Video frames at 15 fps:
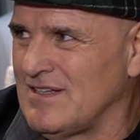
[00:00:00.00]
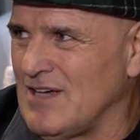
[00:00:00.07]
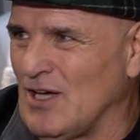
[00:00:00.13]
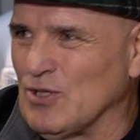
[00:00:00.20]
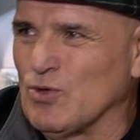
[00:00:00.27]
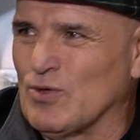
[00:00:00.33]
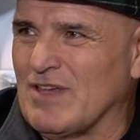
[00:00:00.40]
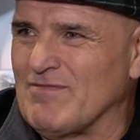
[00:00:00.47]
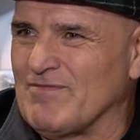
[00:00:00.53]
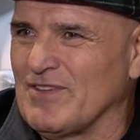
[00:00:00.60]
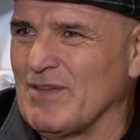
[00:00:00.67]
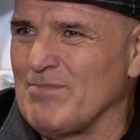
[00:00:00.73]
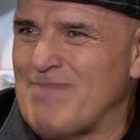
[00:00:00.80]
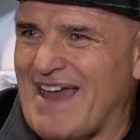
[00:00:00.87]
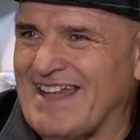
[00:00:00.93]
I'm looking
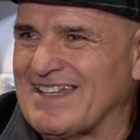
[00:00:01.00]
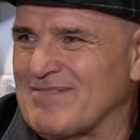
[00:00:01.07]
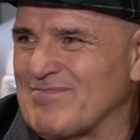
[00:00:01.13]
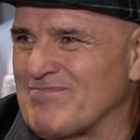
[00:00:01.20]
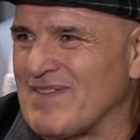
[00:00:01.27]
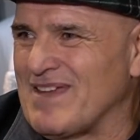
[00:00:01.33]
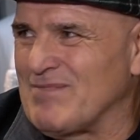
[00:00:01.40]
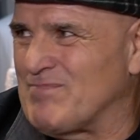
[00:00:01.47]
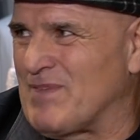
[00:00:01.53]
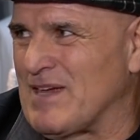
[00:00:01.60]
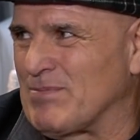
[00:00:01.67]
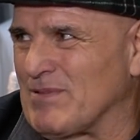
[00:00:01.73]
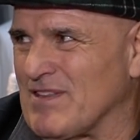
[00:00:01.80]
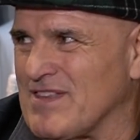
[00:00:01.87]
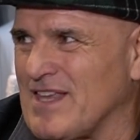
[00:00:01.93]
for the bad in
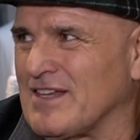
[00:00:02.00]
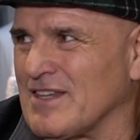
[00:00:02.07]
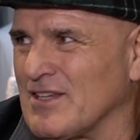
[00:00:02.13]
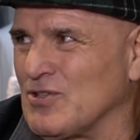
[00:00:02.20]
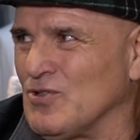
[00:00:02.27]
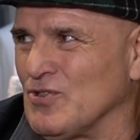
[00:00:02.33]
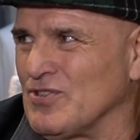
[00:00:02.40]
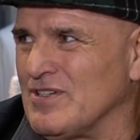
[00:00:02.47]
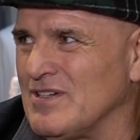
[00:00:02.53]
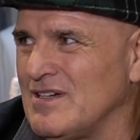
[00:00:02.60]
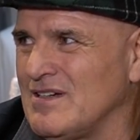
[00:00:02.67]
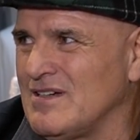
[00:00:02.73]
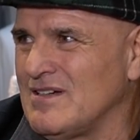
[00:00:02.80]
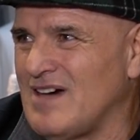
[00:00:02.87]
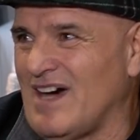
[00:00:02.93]
people instead of the good.
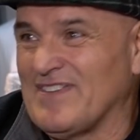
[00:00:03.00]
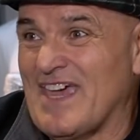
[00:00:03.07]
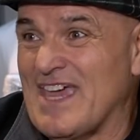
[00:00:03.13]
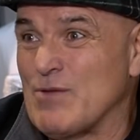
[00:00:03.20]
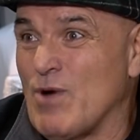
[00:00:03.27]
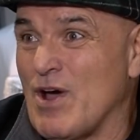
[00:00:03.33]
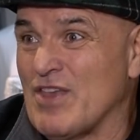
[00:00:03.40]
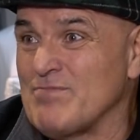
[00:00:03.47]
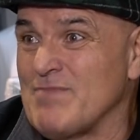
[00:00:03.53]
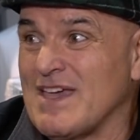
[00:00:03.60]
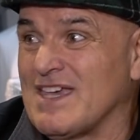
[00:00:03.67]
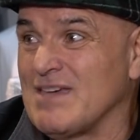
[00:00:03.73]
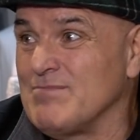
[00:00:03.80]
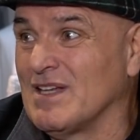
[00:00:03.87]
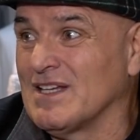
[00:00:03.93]
Are they worth
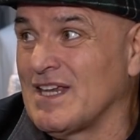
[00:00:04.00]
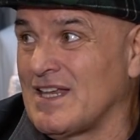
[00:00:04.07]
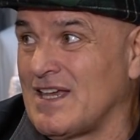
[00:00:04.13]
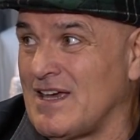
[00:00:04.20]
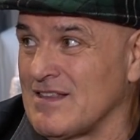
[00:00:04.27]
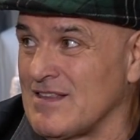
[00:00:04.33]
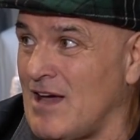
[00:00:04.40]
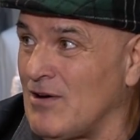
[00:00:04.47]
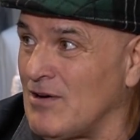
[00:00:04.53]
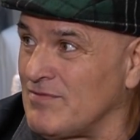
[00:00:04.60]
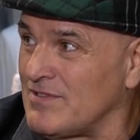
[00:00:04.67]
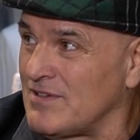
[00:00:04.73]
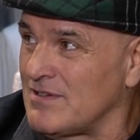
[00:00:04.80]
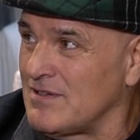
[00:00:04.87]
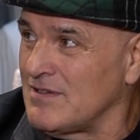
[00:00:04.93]
making millionaires out
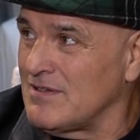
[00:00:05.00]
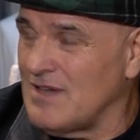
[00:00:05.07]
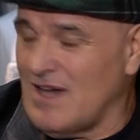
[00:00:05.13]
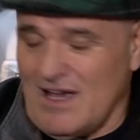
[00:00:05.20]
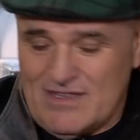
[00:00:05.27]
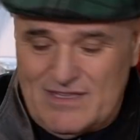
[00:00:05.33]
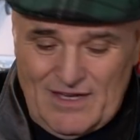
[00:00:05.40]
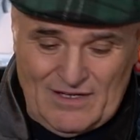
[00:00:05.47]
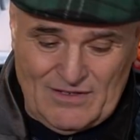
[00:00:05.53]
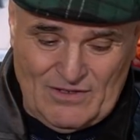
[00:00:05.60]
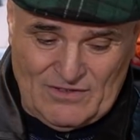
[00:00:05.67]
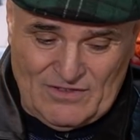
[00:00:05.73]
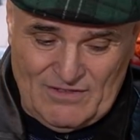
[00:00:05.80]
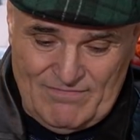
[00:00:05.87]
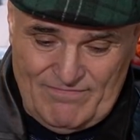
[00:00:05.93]
of? I say
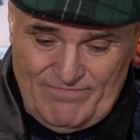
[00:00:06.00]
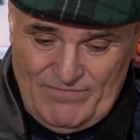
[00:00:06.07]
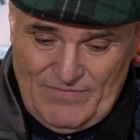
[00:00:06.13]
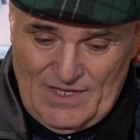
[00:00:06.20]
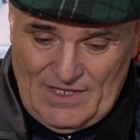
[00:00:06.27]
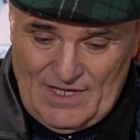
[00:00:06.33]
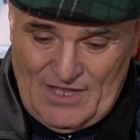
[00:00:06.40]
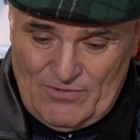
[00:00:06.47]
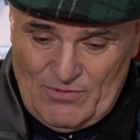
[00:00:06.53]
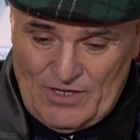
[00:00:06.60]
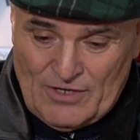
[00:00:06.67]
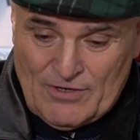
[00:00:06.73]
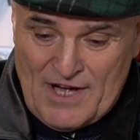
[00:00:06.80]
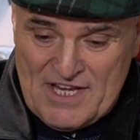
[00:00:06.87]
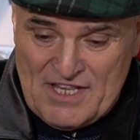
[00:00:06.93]
not. Mm. that's what
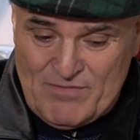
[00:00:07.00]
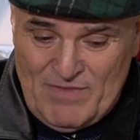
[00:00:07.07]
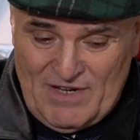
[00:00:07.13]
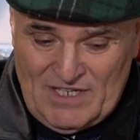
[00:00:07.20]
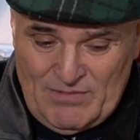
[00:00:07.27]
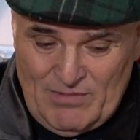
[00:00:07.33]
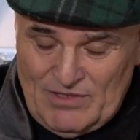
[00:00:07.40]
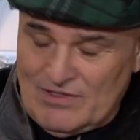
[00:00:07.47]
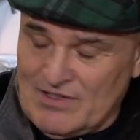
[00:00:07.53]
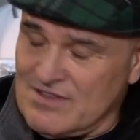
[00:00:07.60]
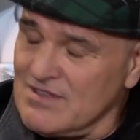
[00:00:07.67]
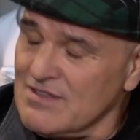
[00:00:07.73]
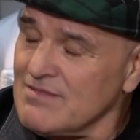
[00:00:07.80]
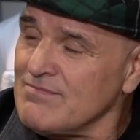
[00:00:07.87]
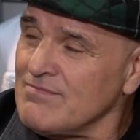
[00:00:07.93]
grates me, to be
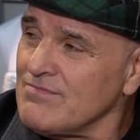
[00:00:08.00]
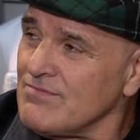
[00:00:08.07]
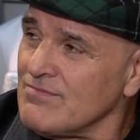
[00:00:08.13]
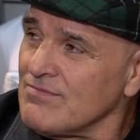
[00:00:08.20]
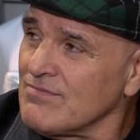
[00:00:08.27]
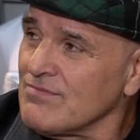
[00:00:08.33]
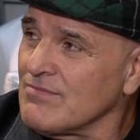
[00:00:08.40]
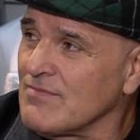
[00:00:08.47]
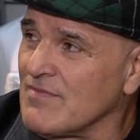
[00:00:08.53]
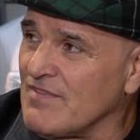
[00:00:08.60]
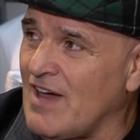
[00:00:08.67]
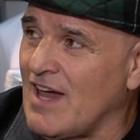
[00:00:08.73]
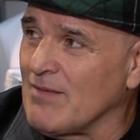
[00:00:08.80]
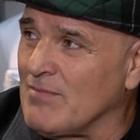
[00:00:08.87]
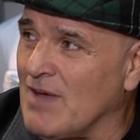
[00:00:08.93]
honest. Mm.
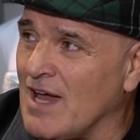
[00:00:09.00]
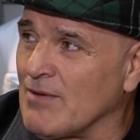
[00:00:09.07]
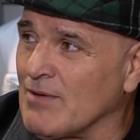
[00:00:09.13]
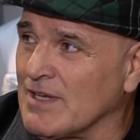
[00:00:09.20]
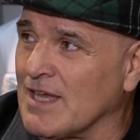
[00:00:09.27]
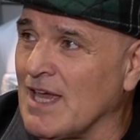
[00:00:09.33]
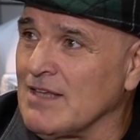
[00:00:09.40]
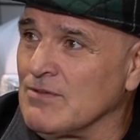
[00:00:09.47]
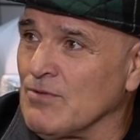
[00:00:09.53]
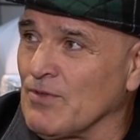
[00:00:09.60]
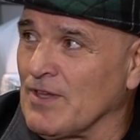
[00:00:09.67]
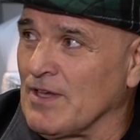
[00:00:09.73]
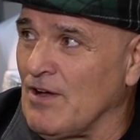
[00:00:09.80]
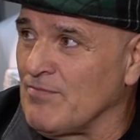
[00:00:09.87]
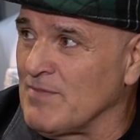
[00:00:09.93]
If I had my way get
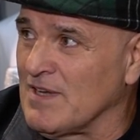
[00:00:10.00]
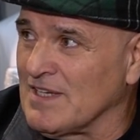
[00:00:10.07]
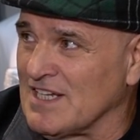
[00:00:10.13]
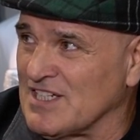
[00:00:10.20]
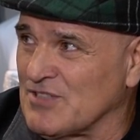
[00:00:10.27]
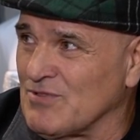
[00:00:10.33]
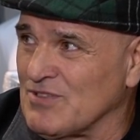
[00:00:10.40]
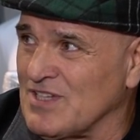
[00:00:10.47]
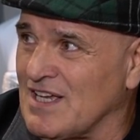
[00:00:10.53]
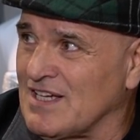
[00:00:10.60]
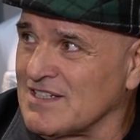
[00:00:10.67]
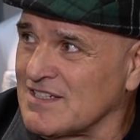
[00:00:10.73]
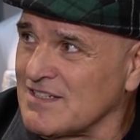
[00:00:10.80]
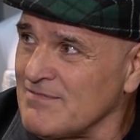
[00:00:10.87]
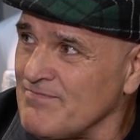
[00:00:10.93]
nothing off me unless it was
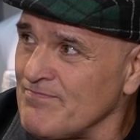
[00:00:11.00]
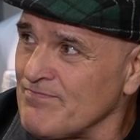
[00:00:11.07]
nice.